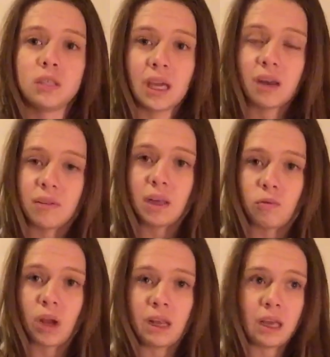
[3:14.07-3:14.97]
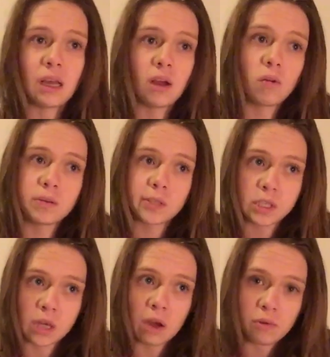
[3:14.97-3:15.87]
get everything ready,
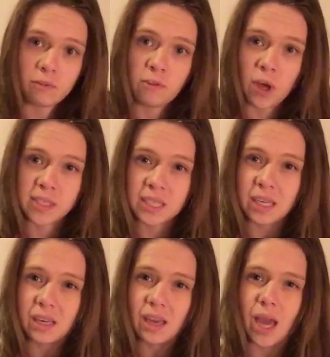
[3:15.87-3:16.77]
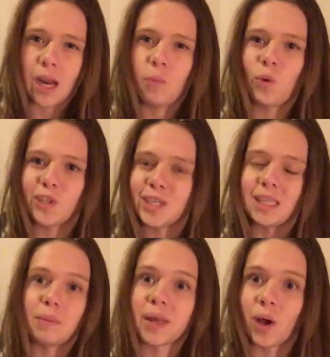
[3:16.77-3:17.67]
start reversing, and I'm
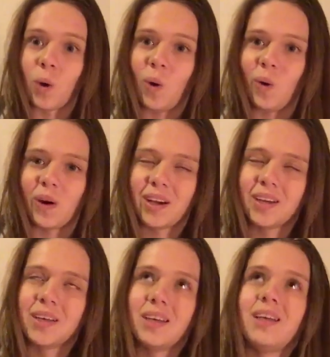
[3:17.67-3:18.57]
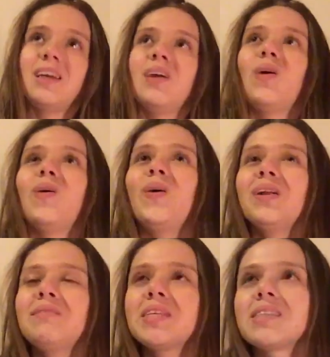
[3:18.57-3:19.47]
watching them like a hawk.
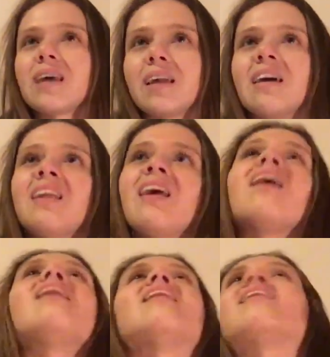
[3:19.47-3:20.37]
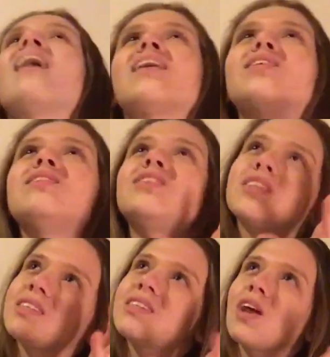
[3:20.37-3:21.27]
All of a sudden,
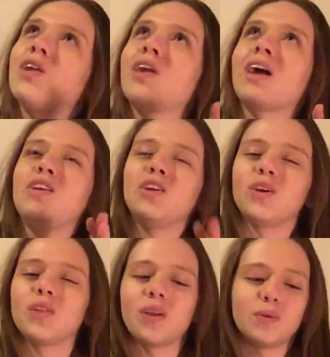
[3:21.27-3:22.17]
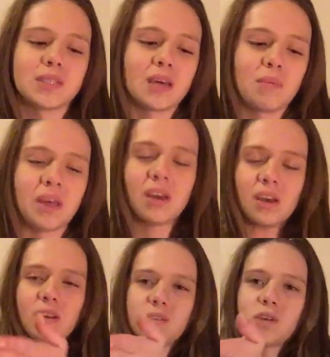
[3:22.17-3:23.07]
I knew that it was coming.
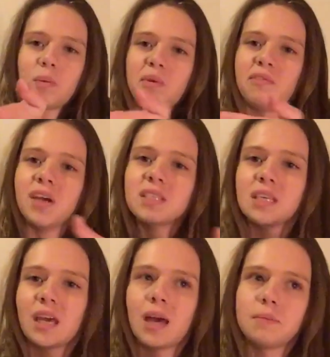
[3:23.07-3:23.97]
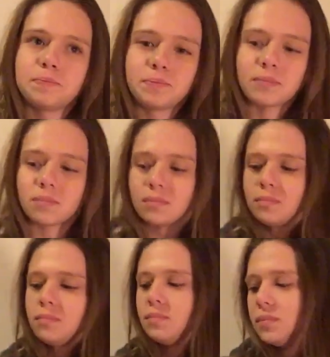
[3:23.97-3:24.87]
So I'm reversing out.
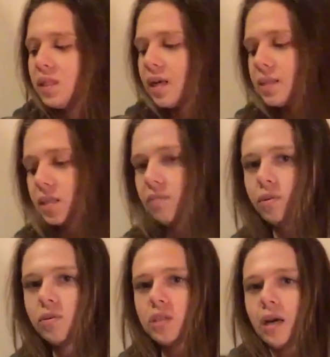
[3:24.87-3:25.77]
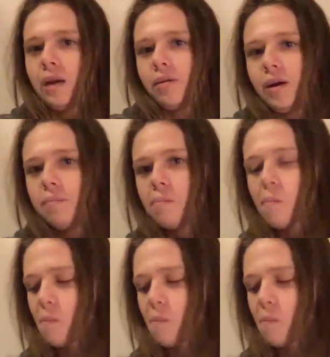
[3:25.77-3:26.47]
Let's give you a diagram.